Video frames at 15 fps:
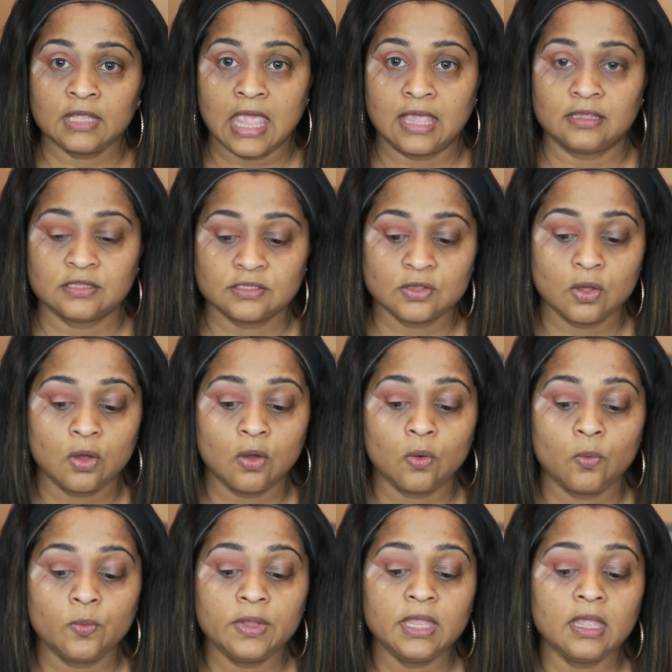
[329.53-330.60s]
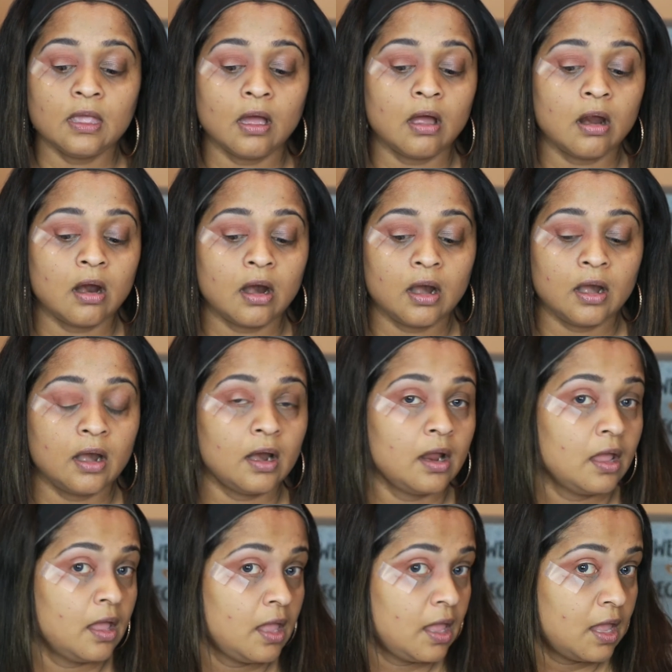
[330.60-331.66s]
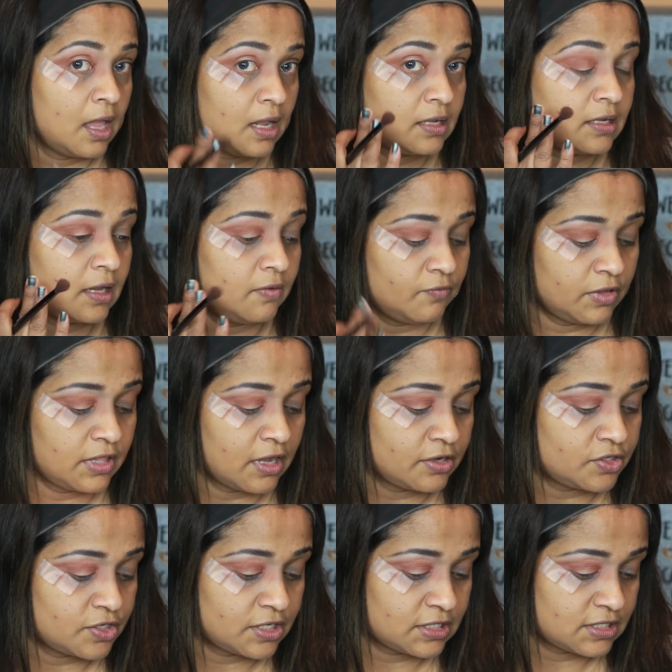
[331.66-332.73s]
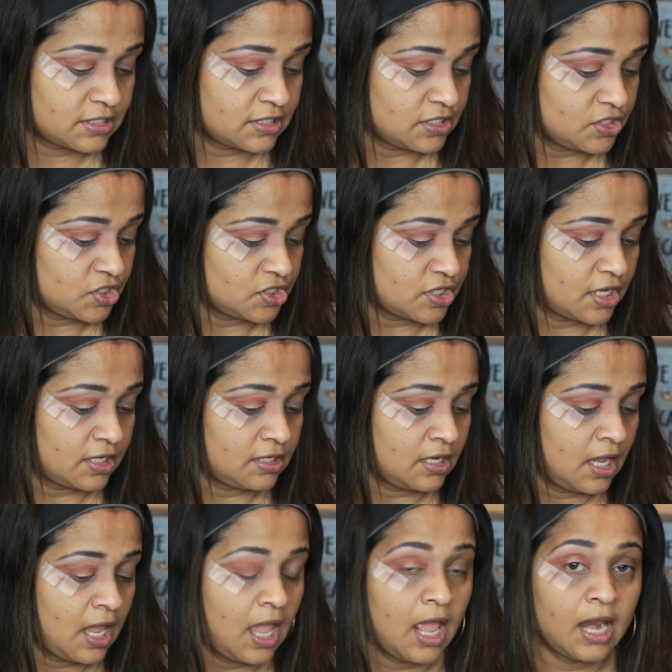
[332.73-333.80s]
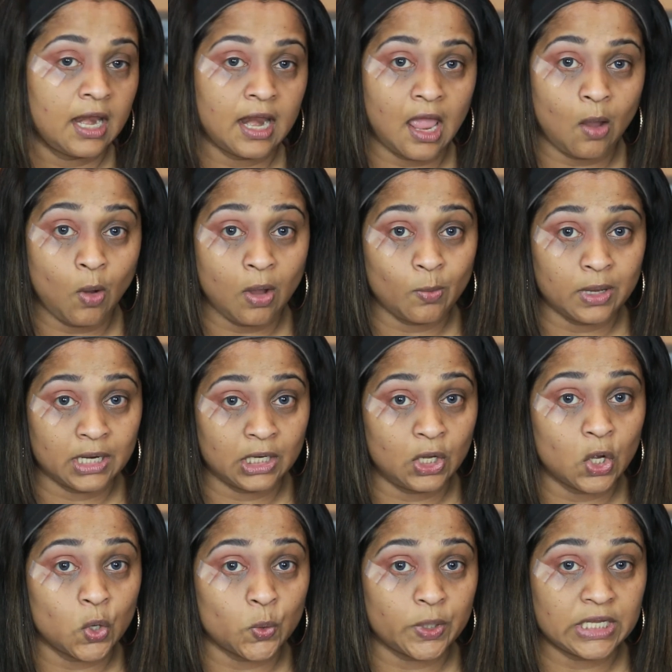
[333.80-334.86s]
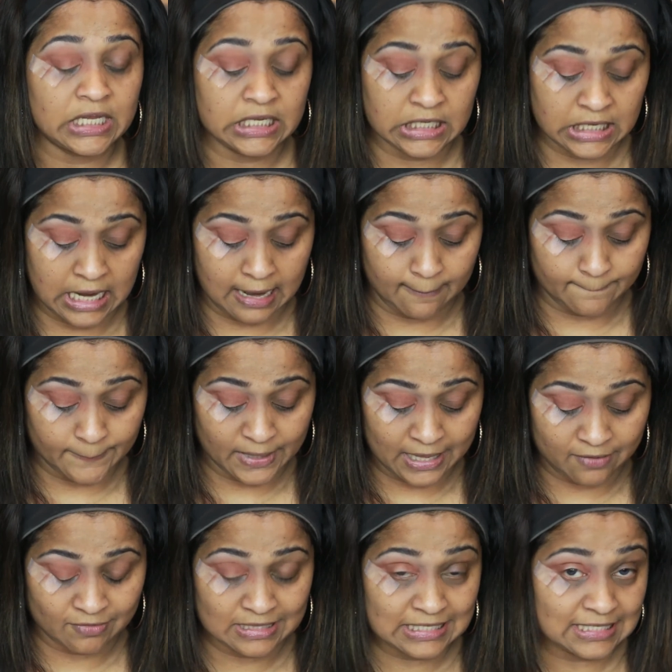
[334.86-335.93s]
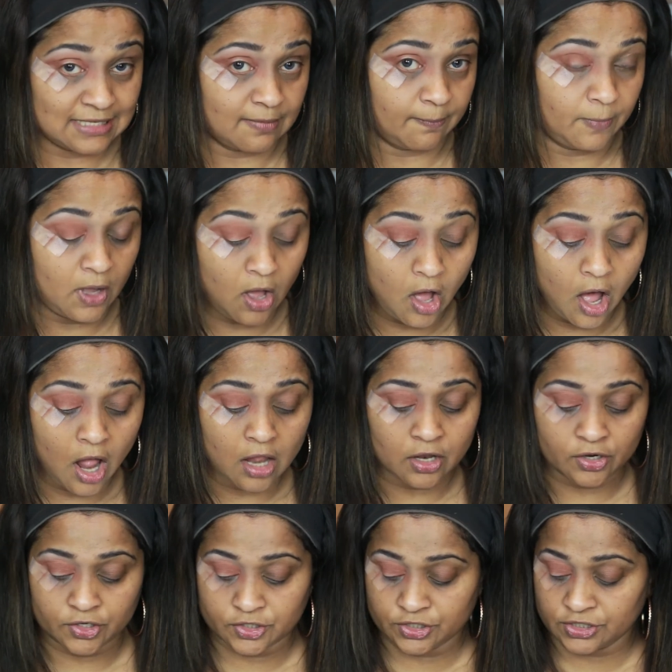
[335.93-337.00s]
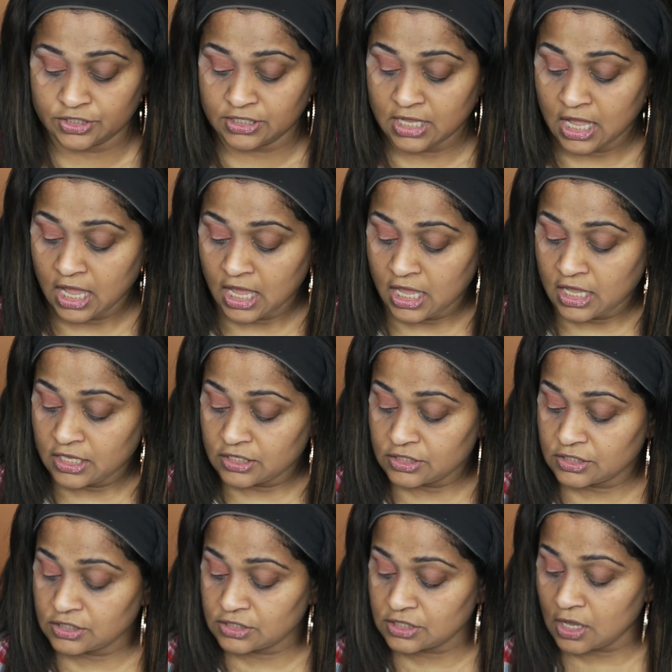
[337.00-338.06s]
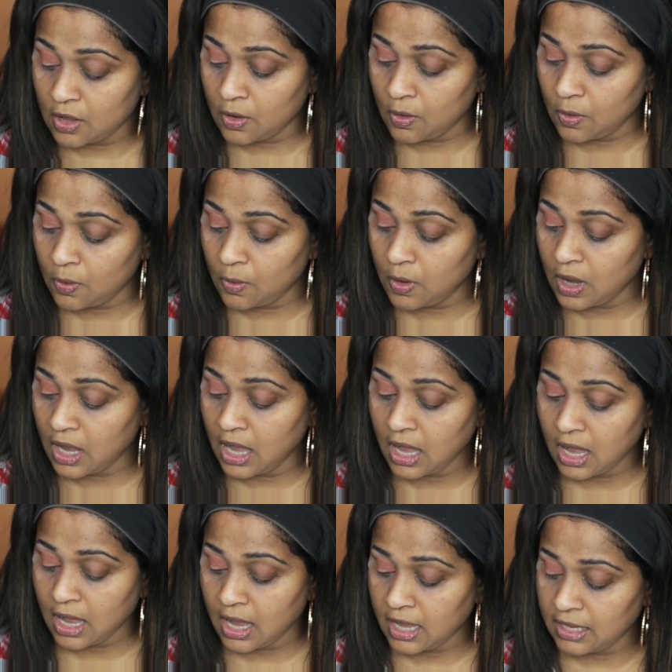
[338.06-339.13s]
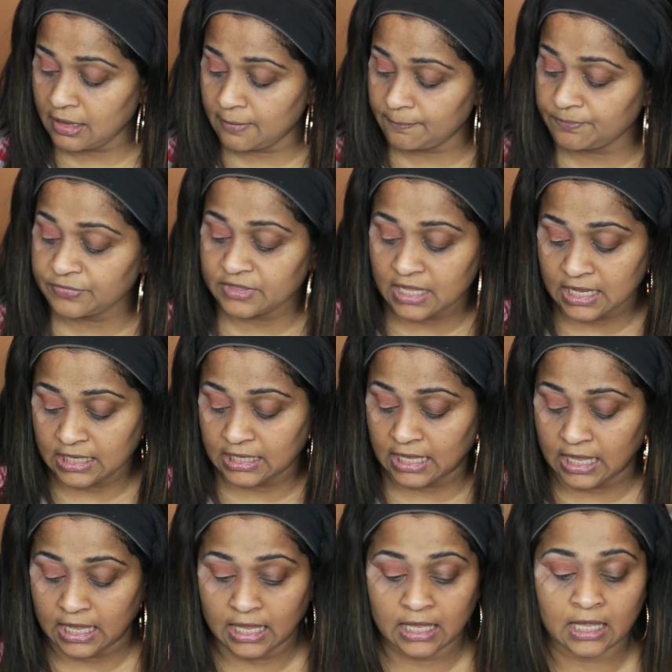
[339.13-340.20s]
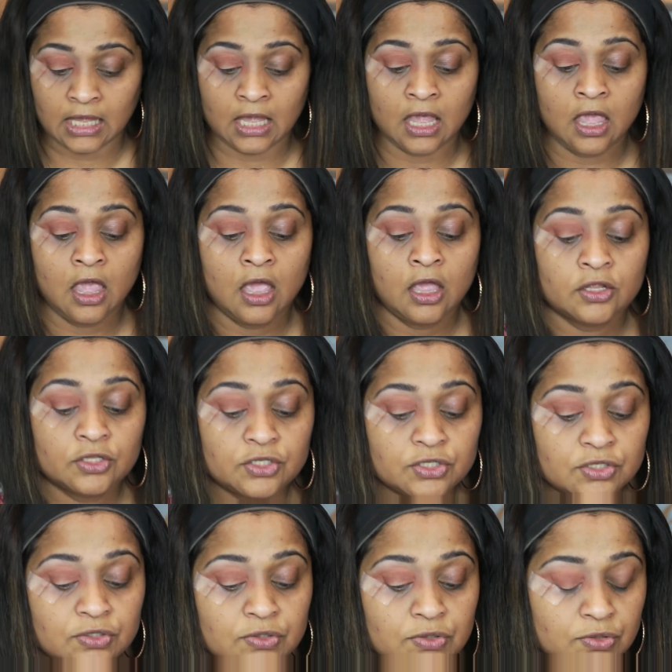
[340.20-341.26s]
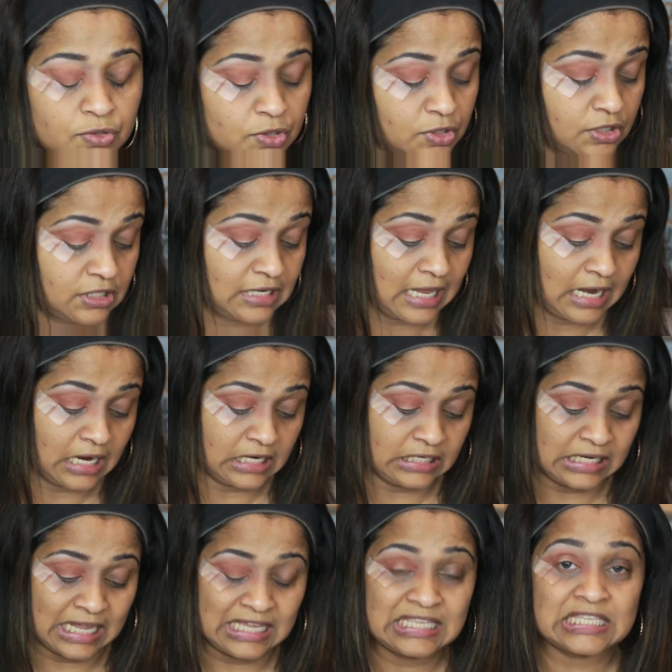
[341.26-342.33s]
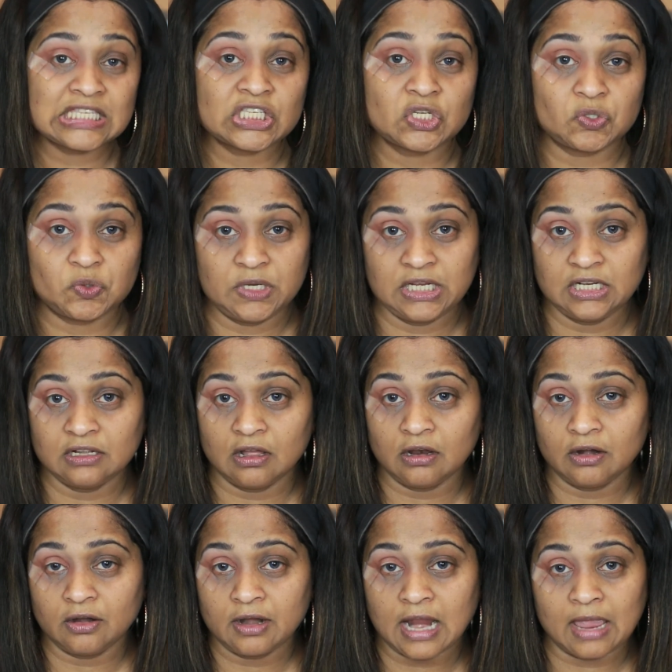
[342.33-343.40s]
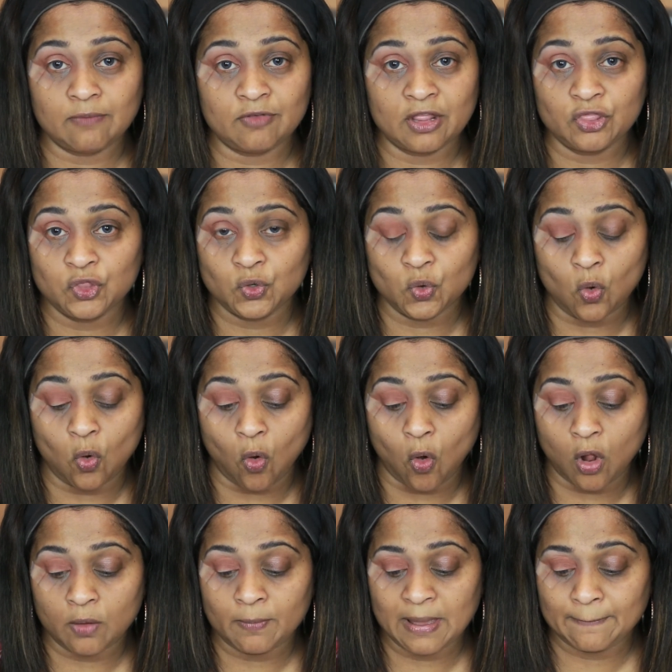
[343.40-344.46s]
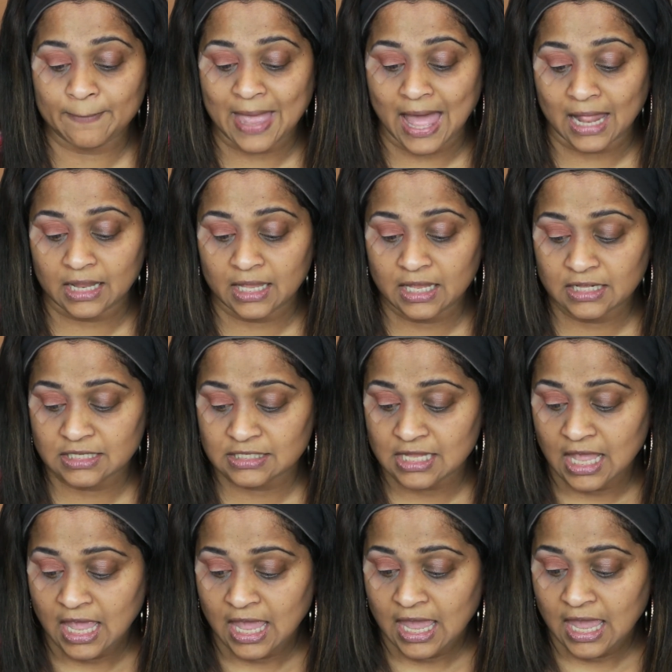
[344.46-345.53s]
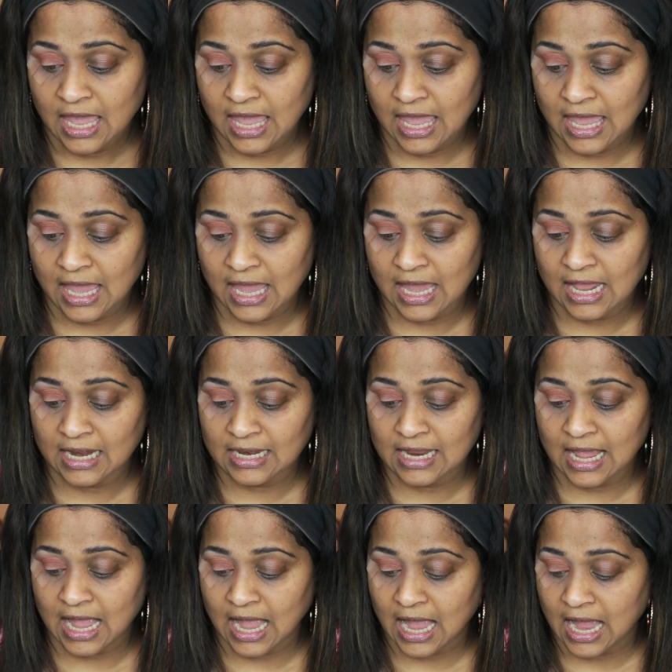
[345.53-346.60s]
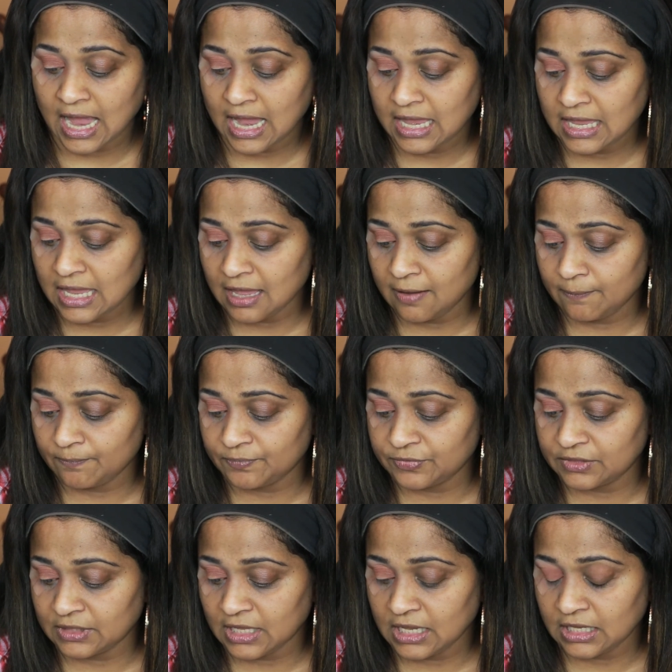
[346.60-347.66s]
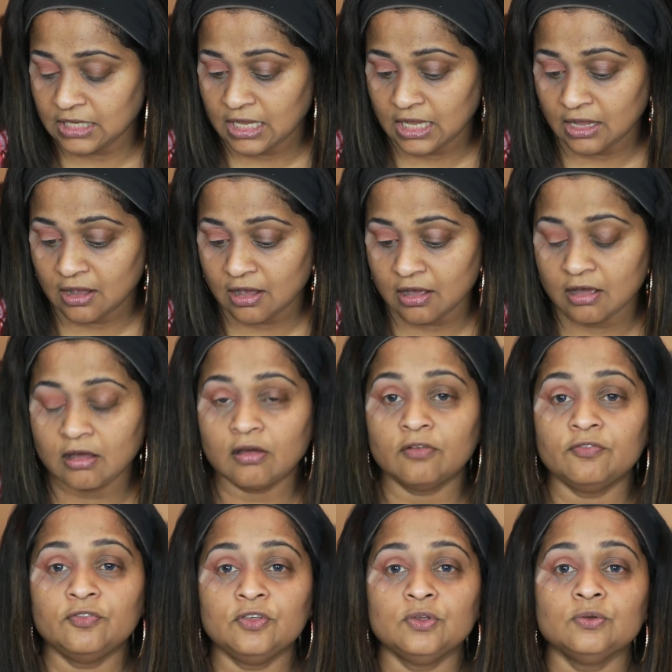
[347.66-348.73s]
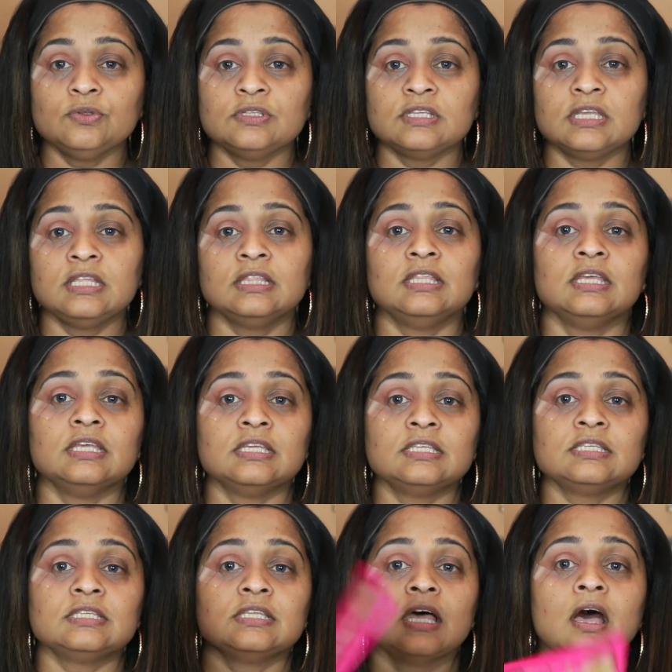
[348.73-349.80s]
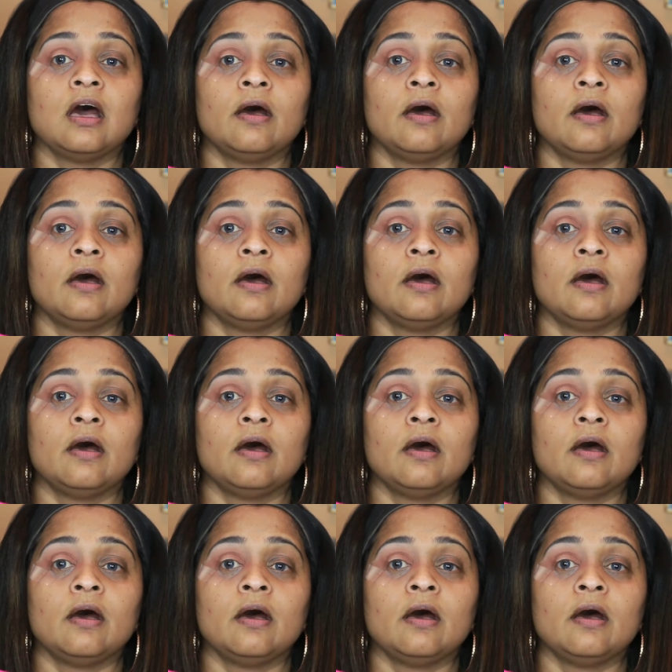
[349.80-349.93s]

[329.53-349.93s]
Okay, so we are done with our transition. Now I want to go in and play with some colors. So I am thinking to get a nice green color. I went through all my palettes and I am thinking of using this